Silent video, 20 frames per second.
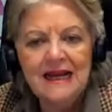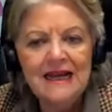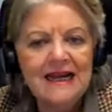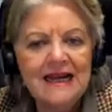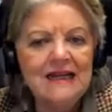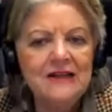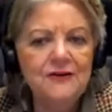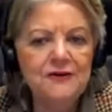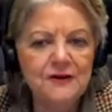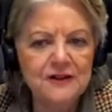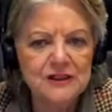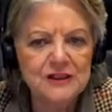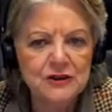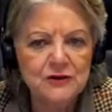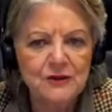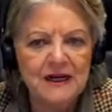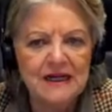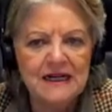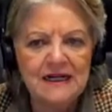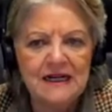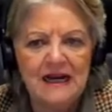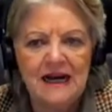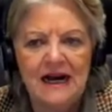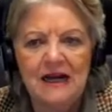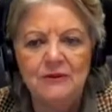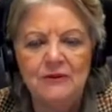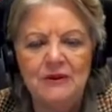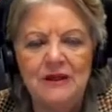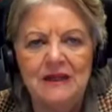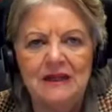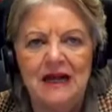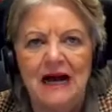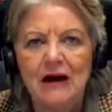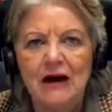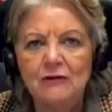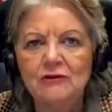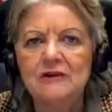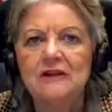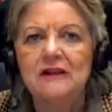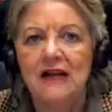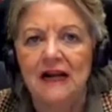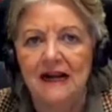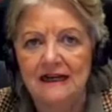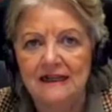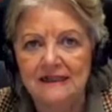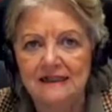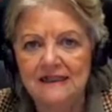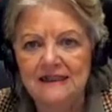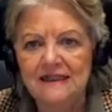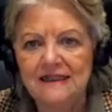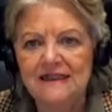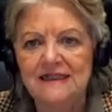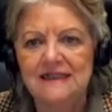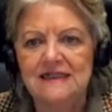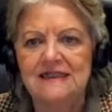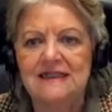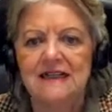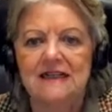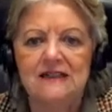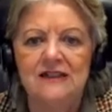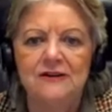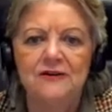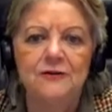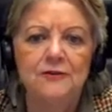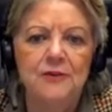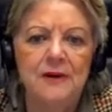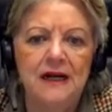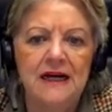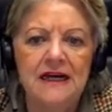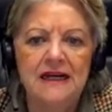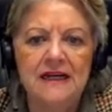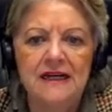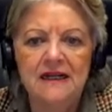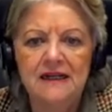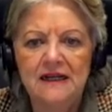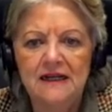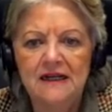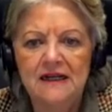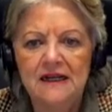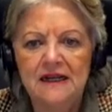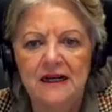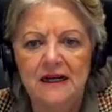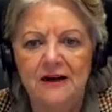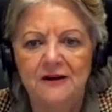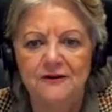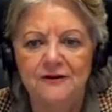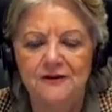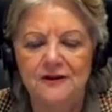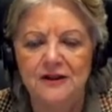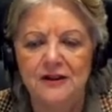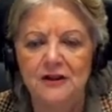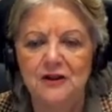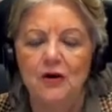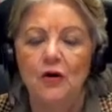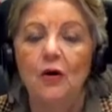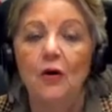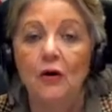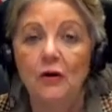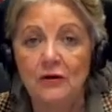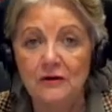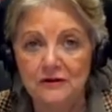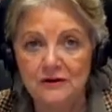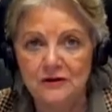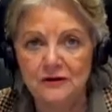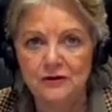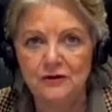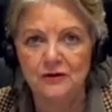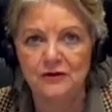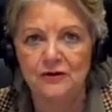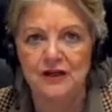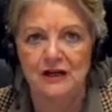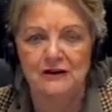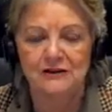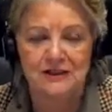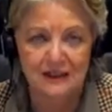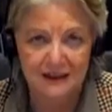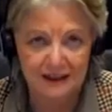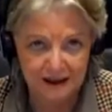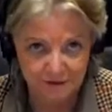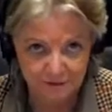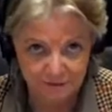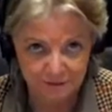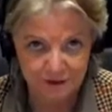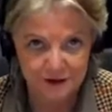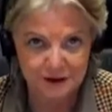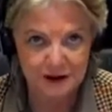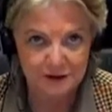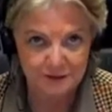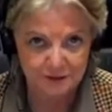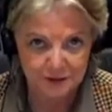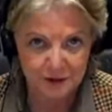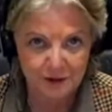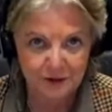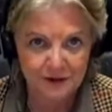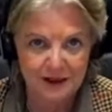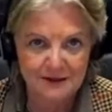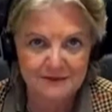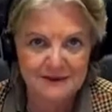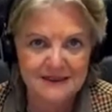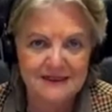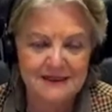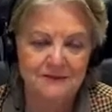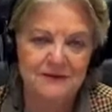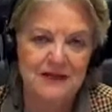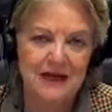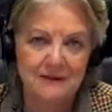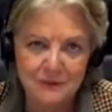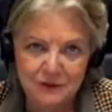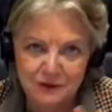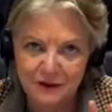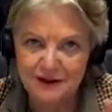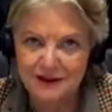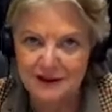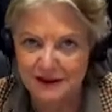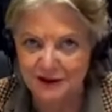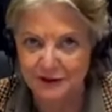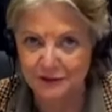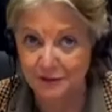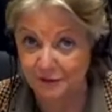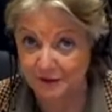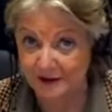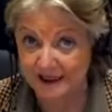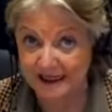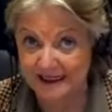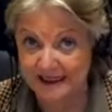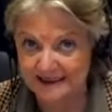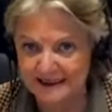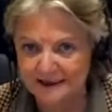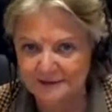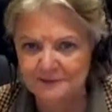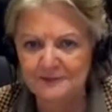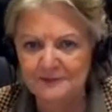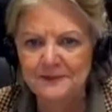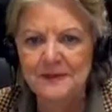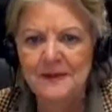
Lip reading: In the first one, I will outline the state of play of the old 2014 programs. Sometimes we tend to forget them.